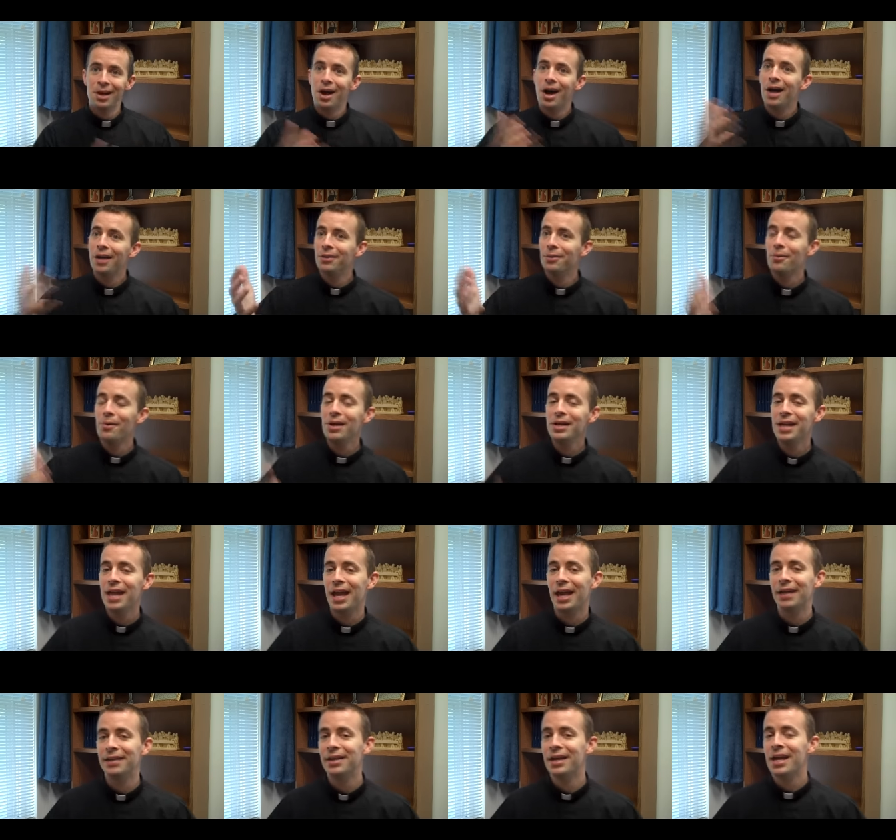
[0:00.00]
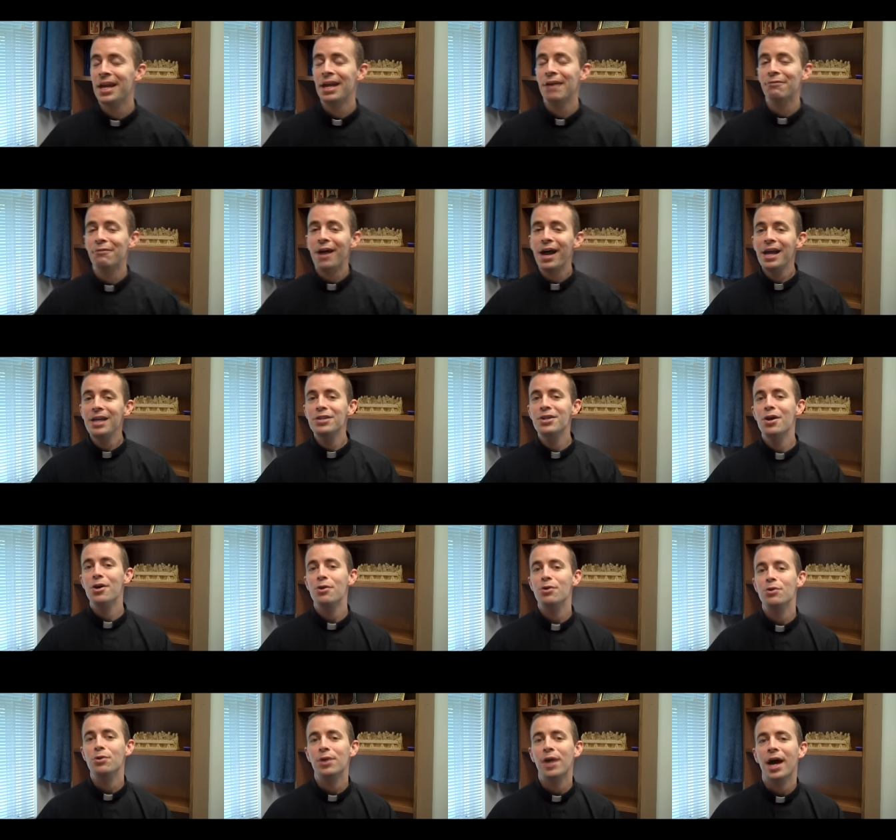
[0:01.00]
On the one hand, if I know
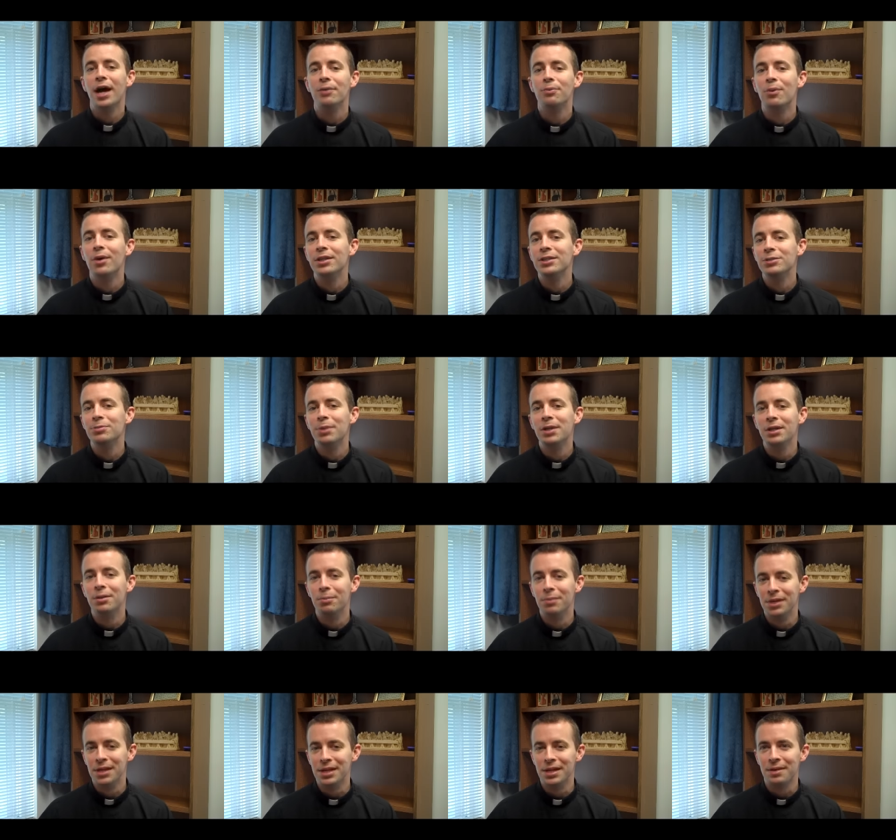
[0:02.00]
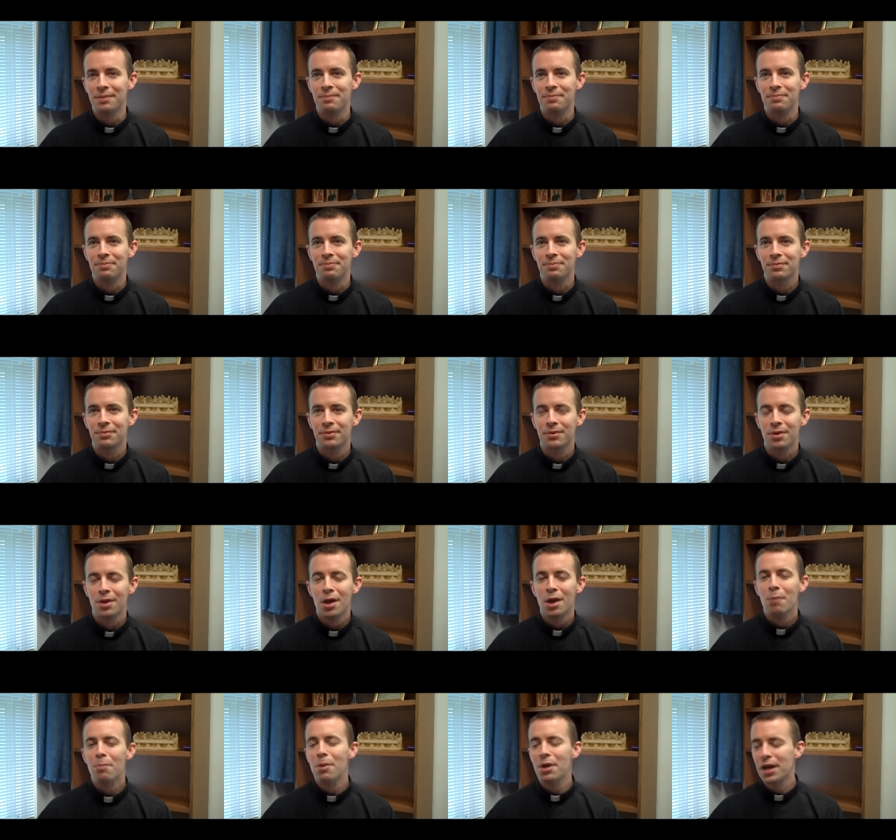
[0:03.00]
who God wants me to be,
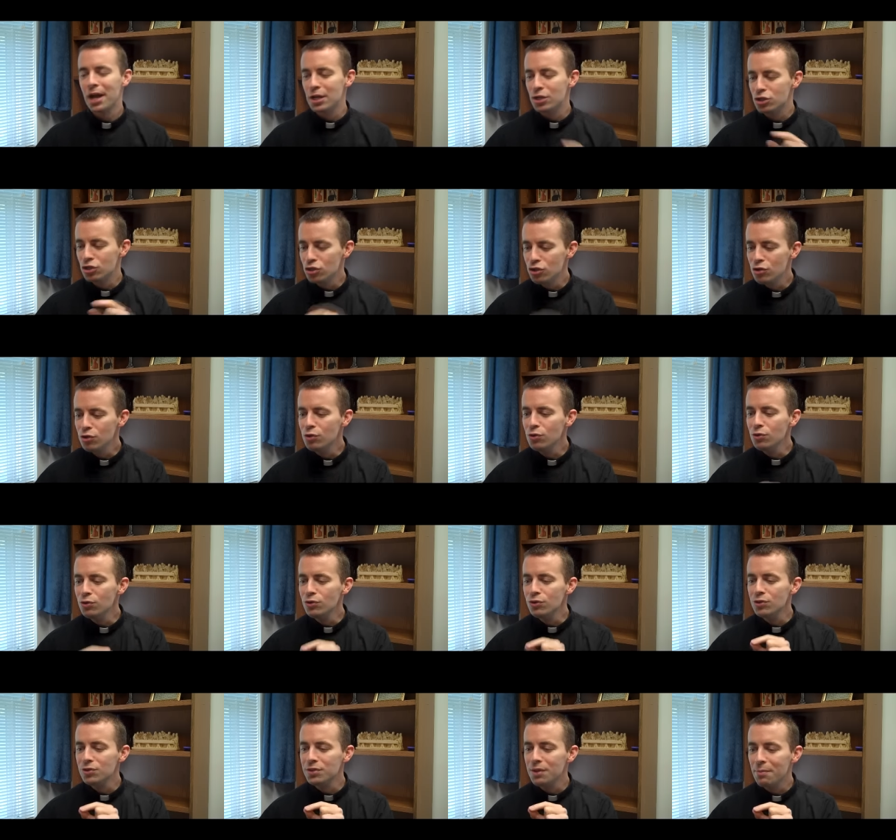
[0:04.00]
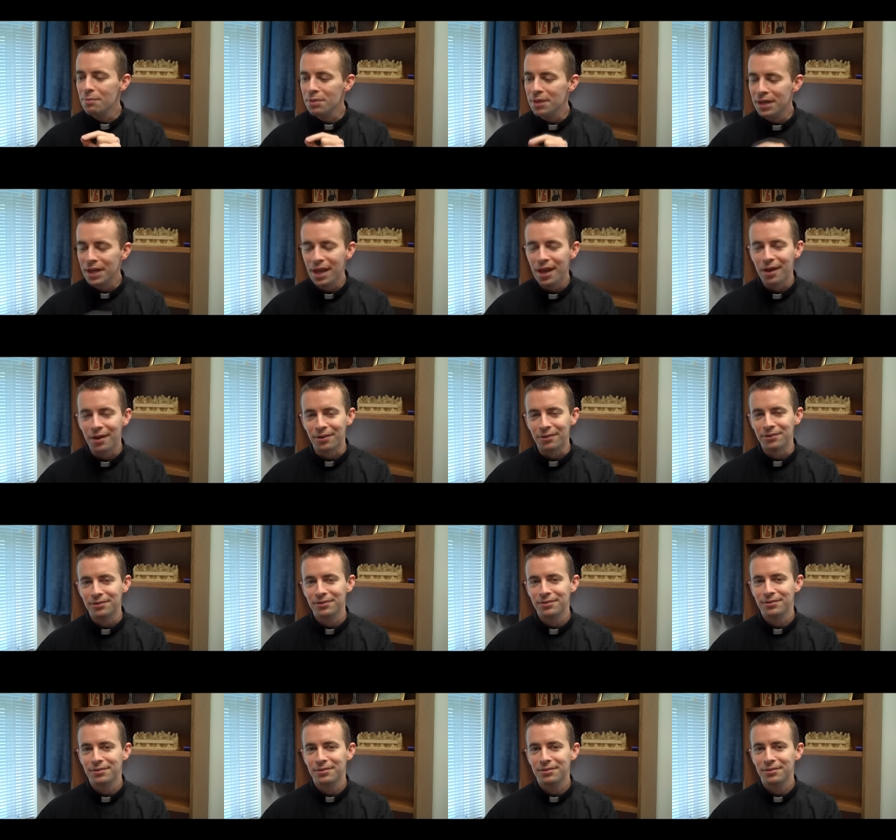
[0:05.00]
but I choose something
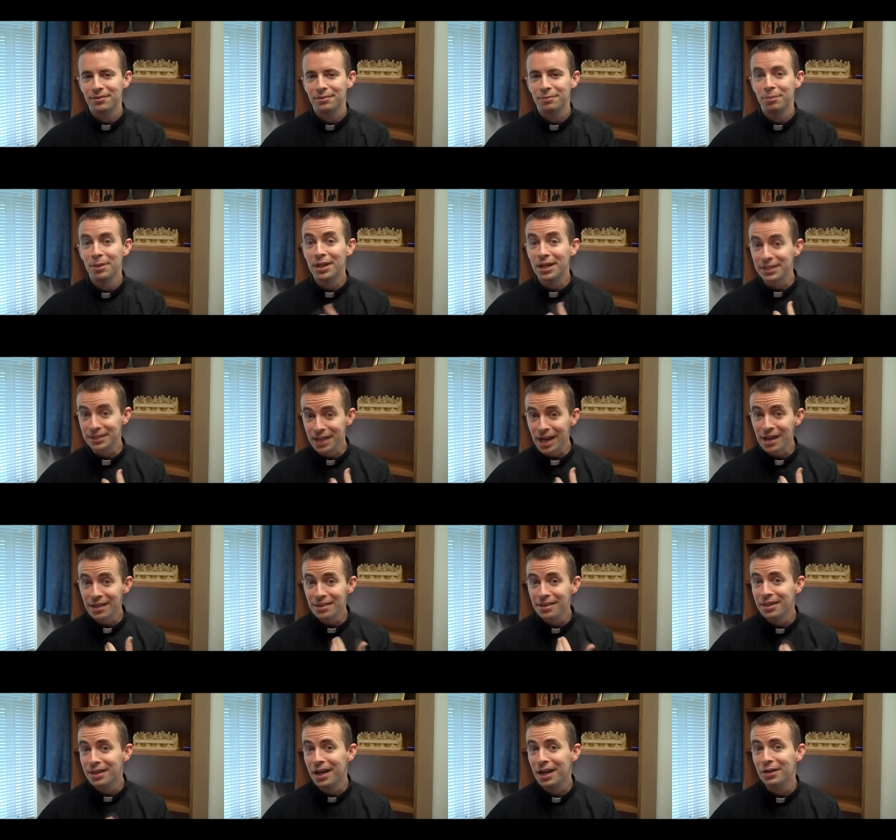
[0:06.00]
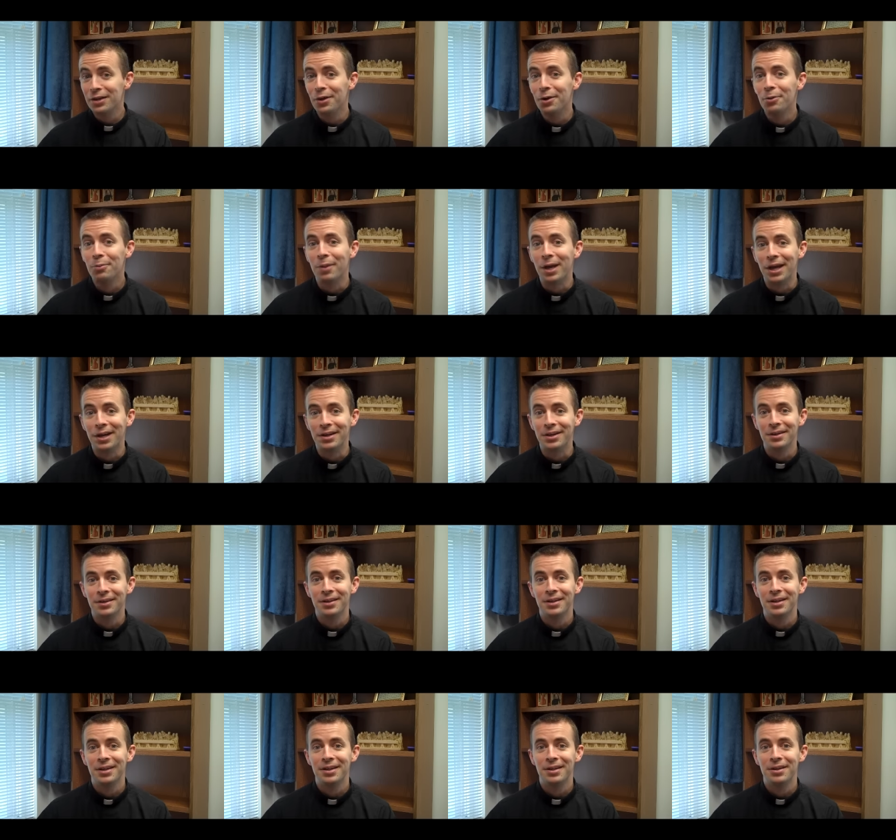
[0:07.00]
else, because I think I know better,
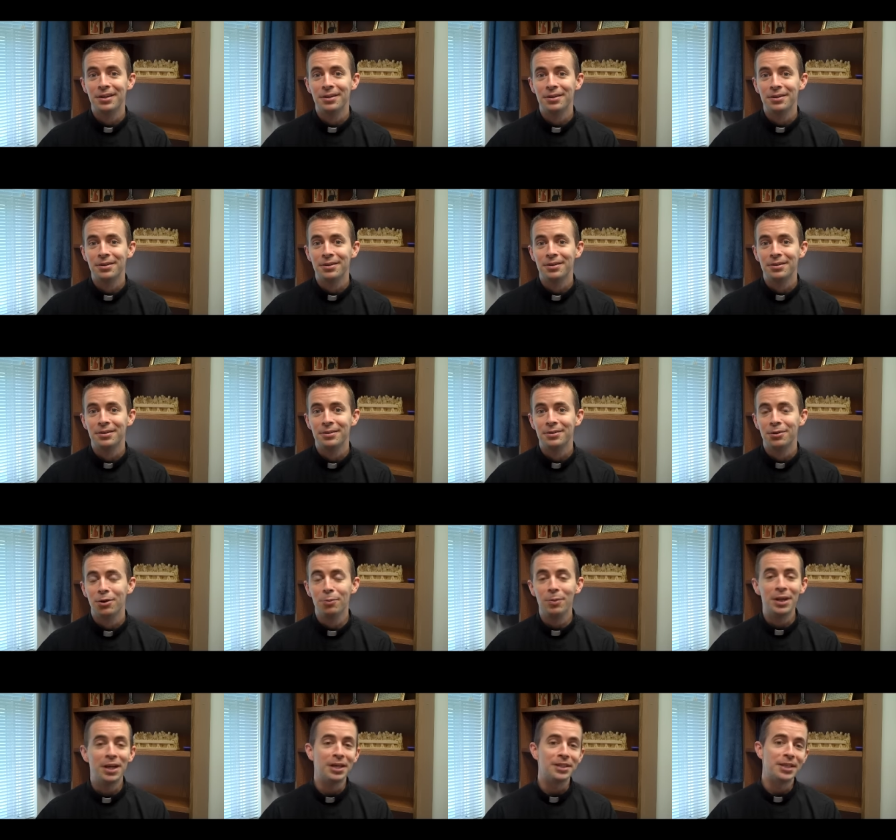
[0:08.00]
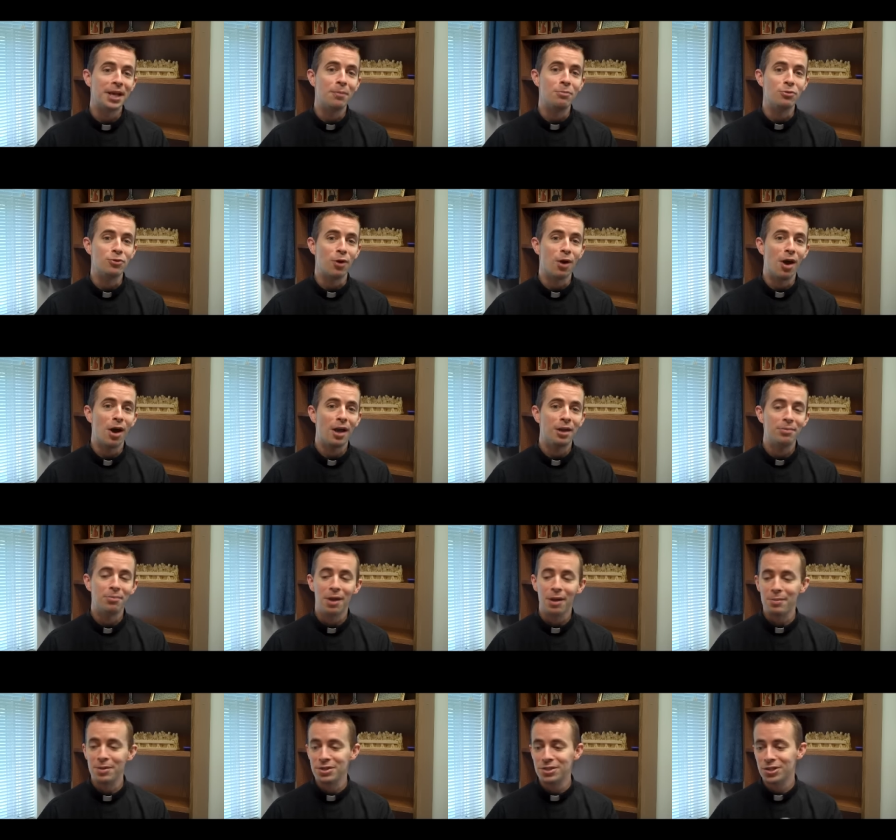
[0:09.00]
or because I'm drawn
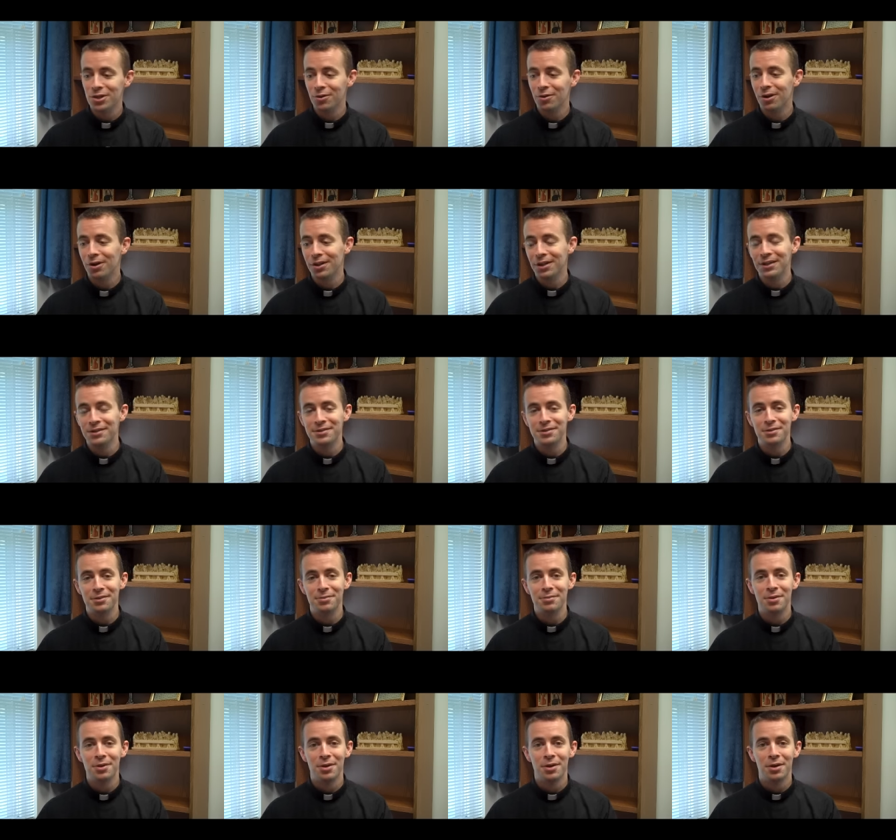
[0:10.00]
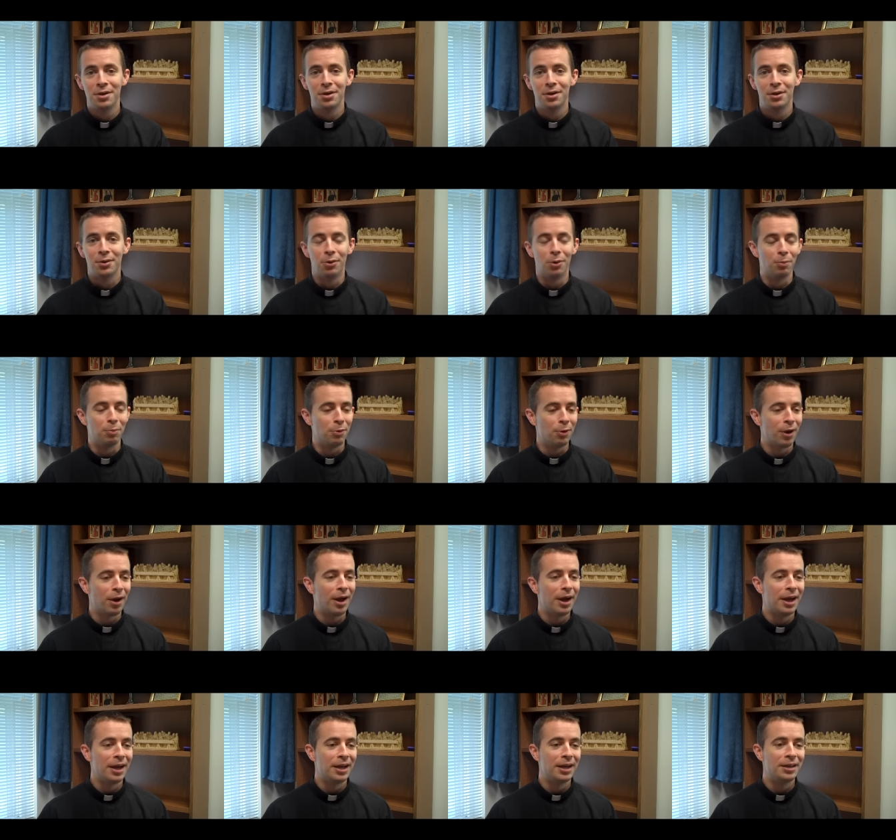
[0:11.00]
by materialism, or
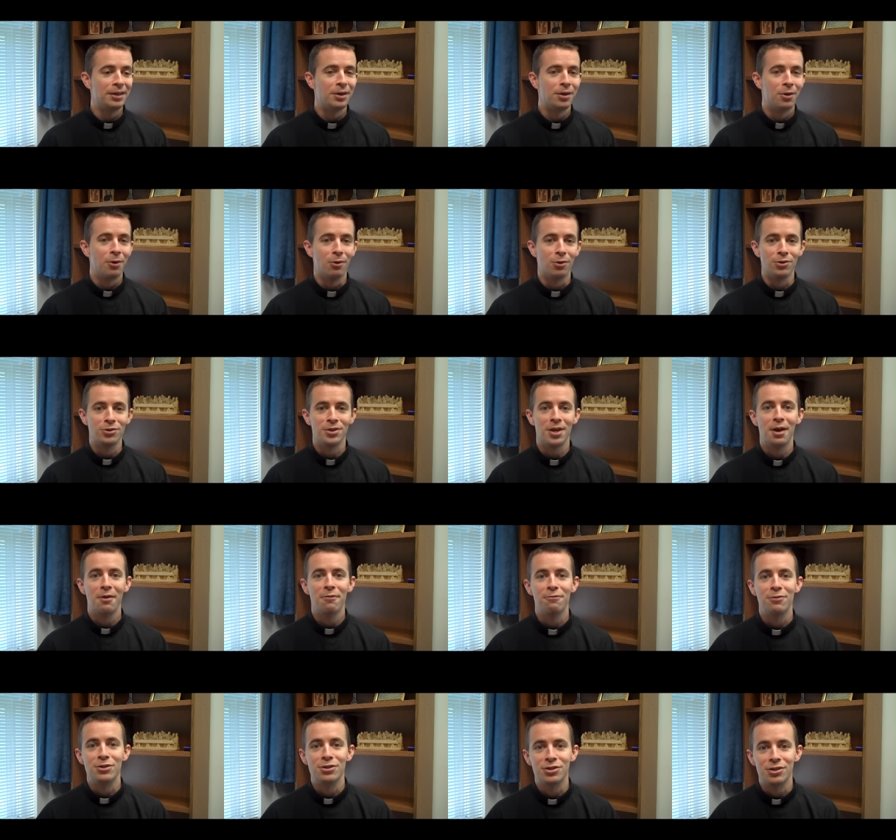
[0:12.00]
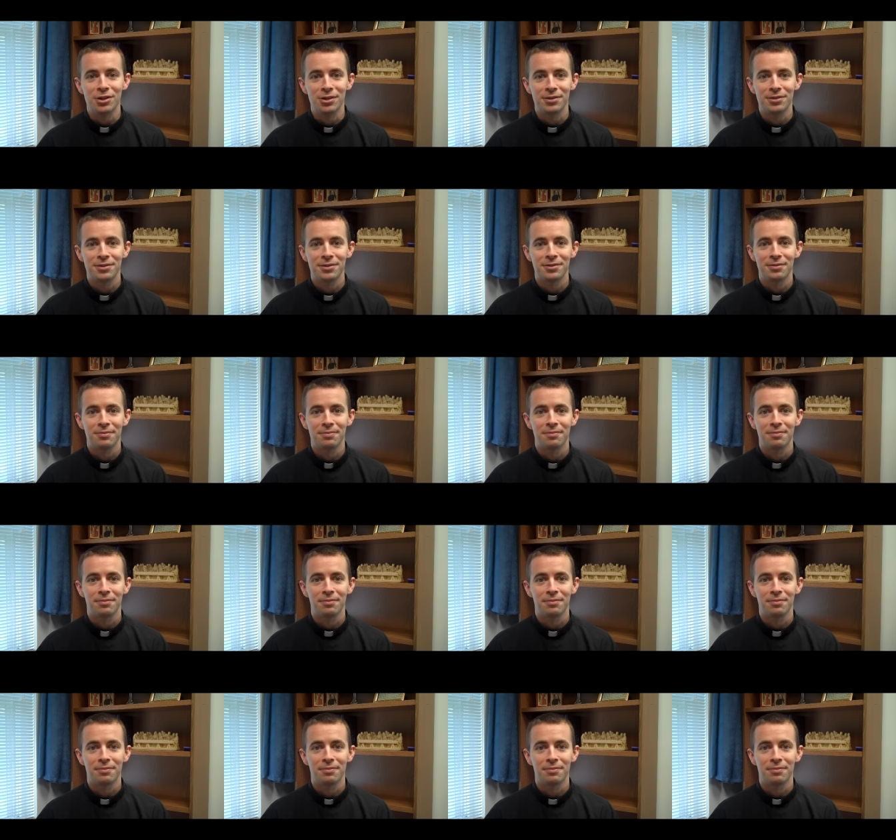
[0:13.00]
pride, or selfishness,